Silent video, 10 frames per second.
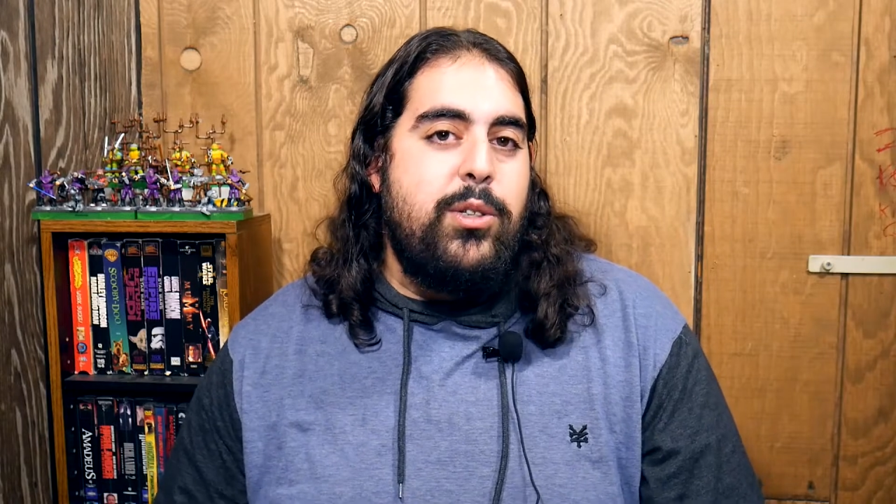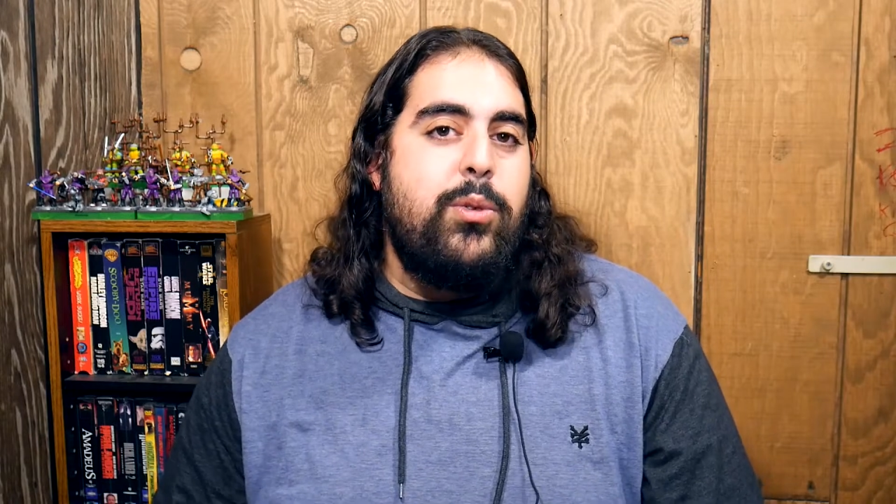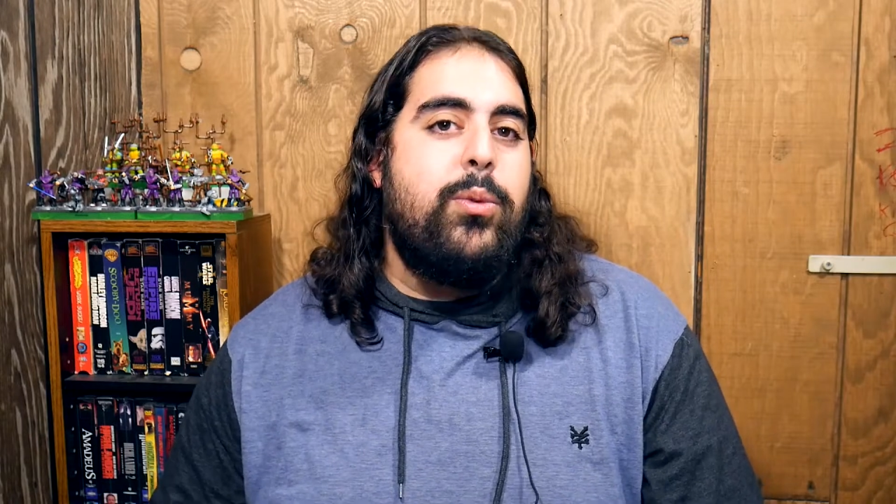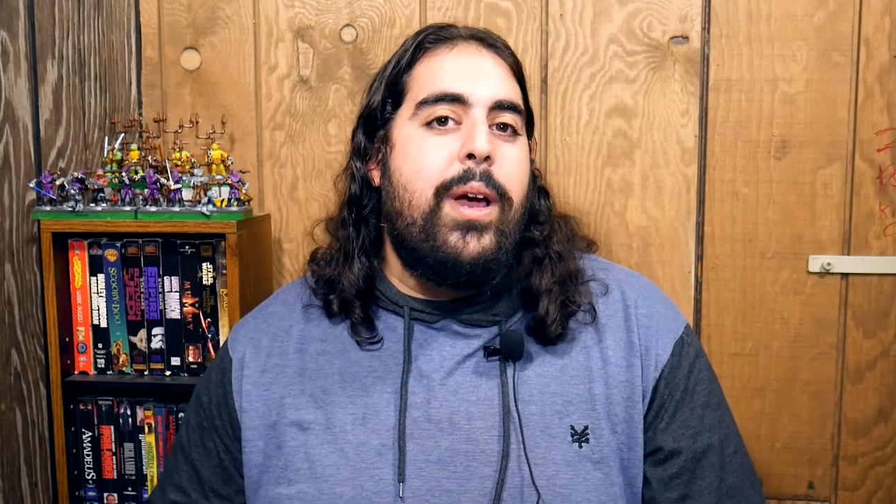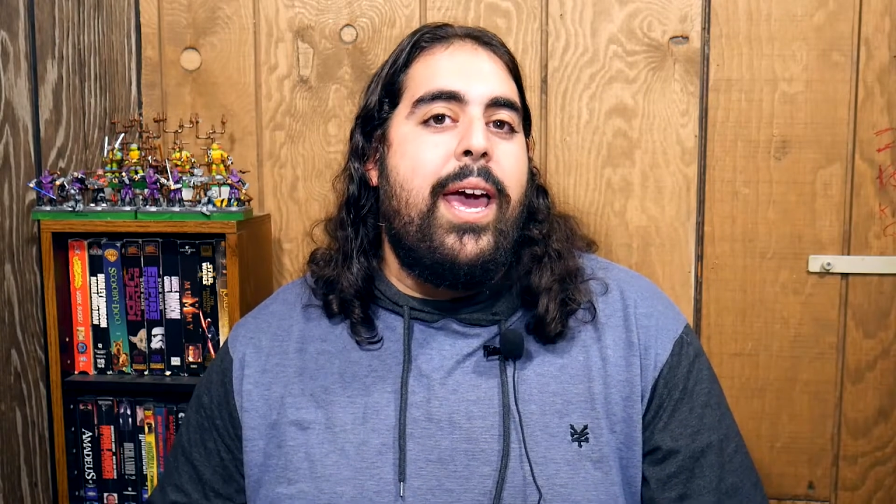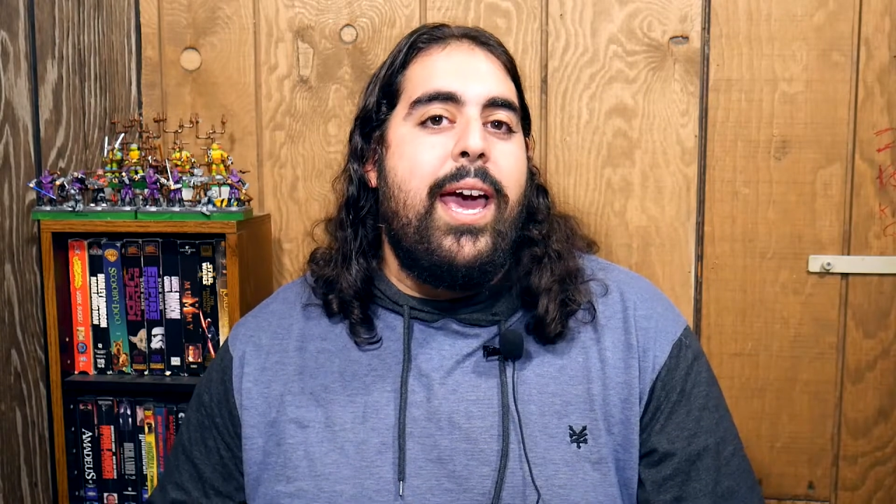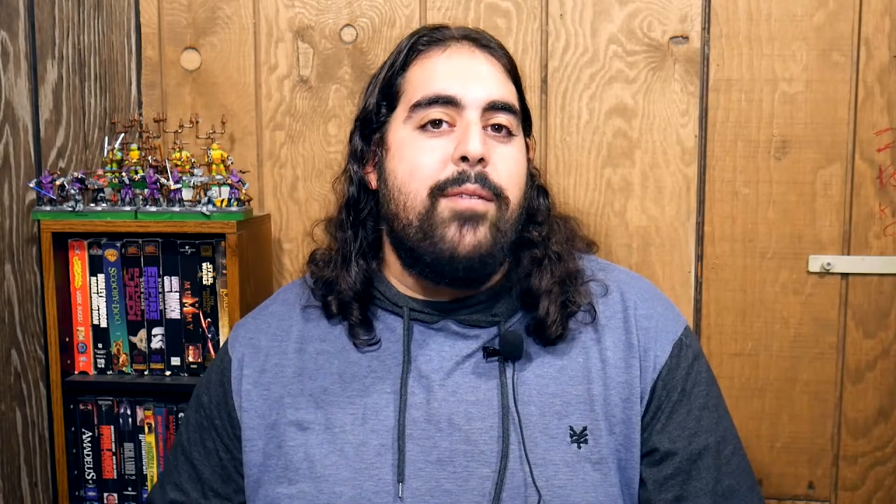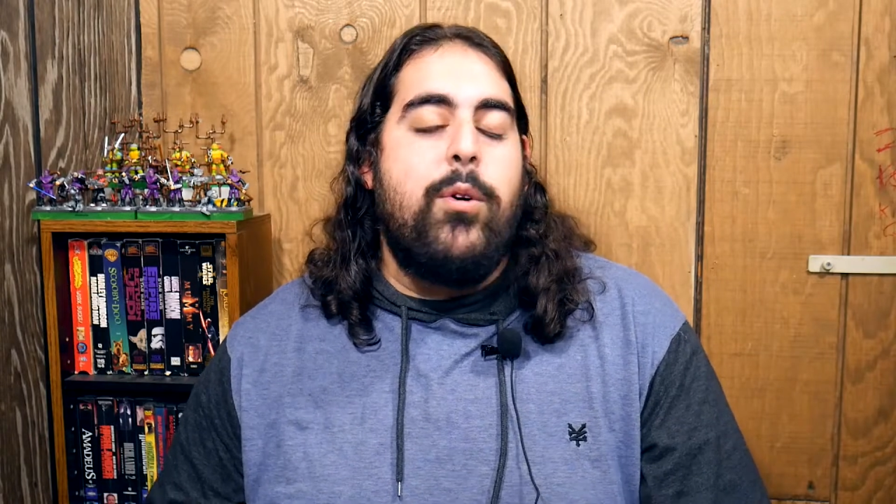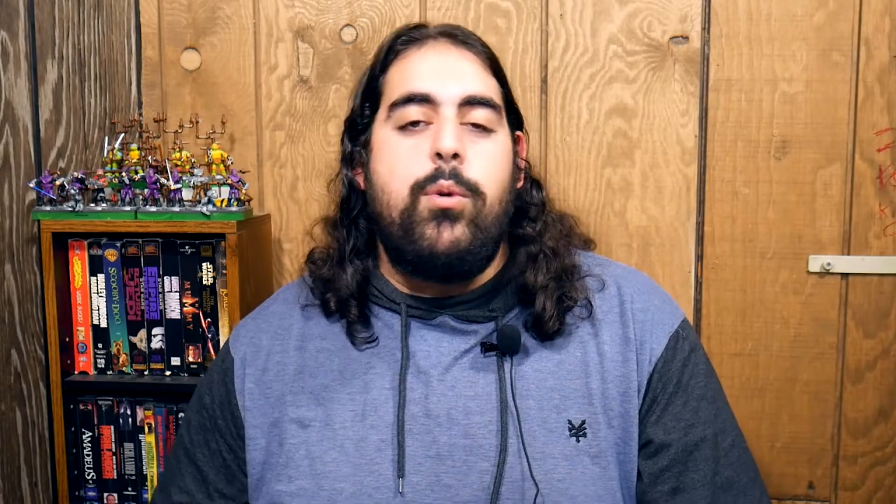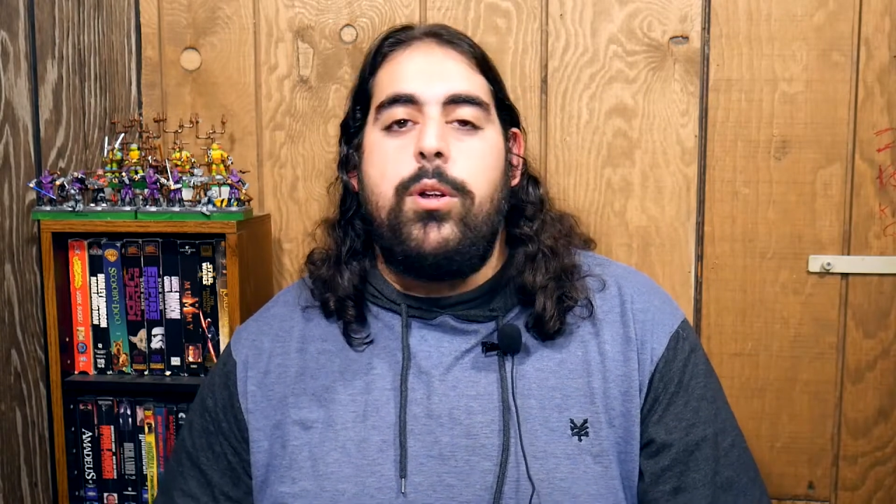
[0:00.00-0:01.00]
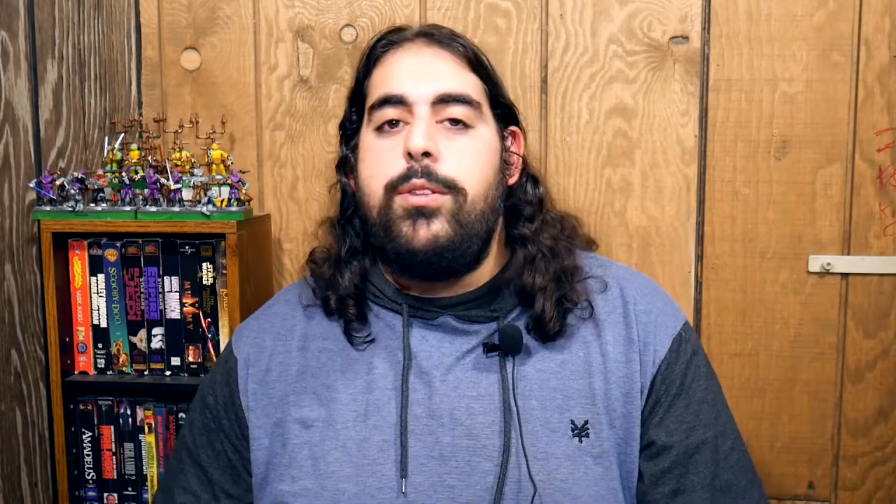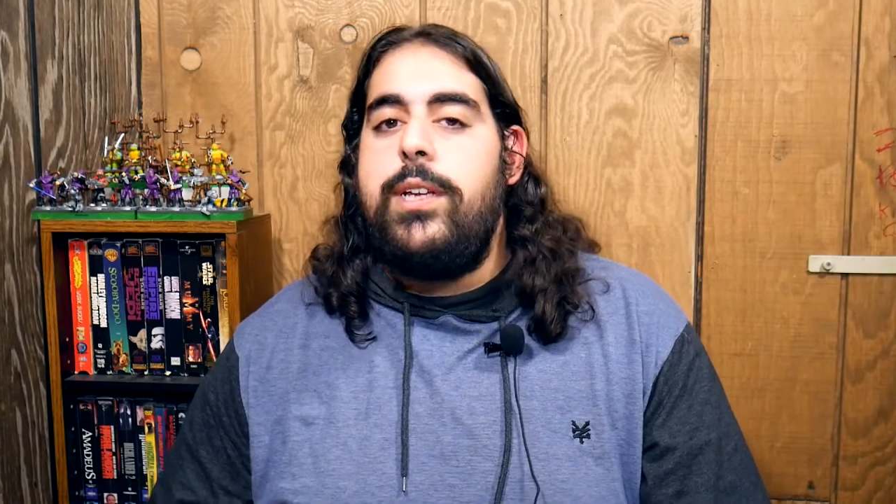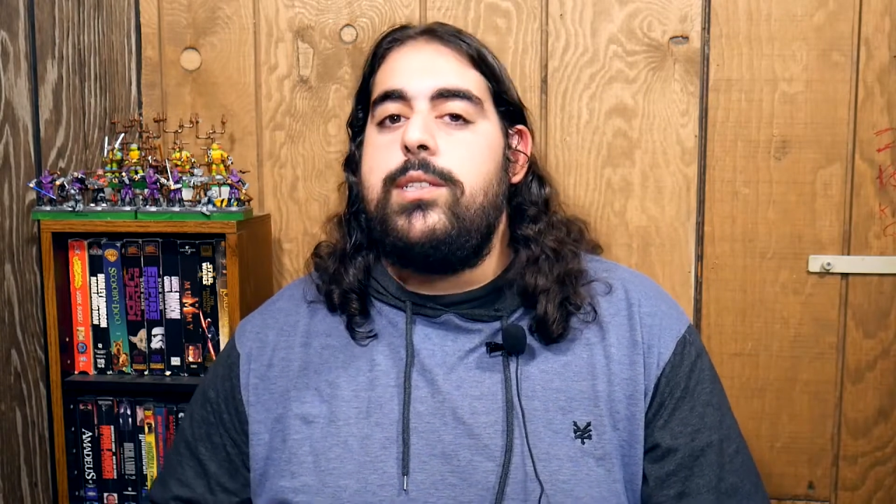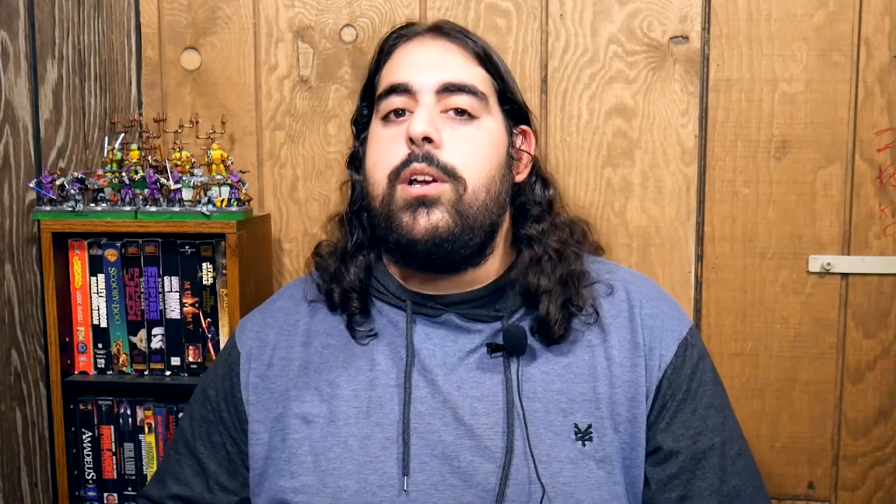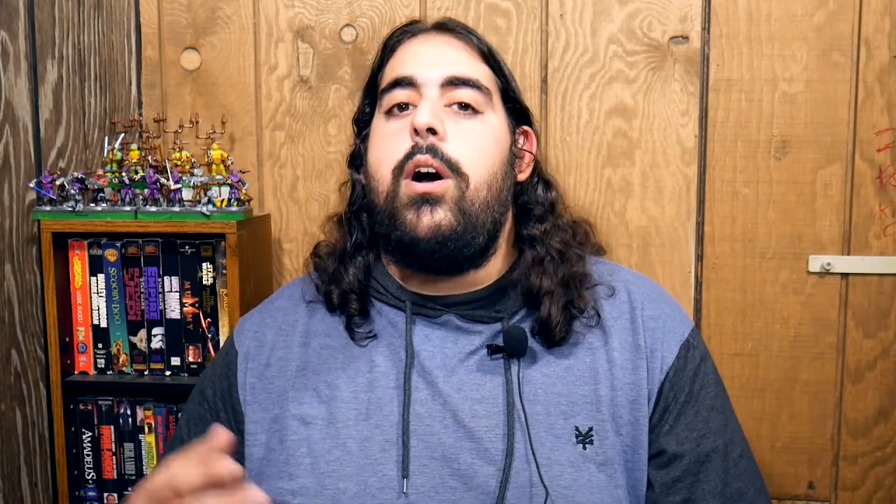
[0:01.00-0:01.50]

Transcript: you have a world that's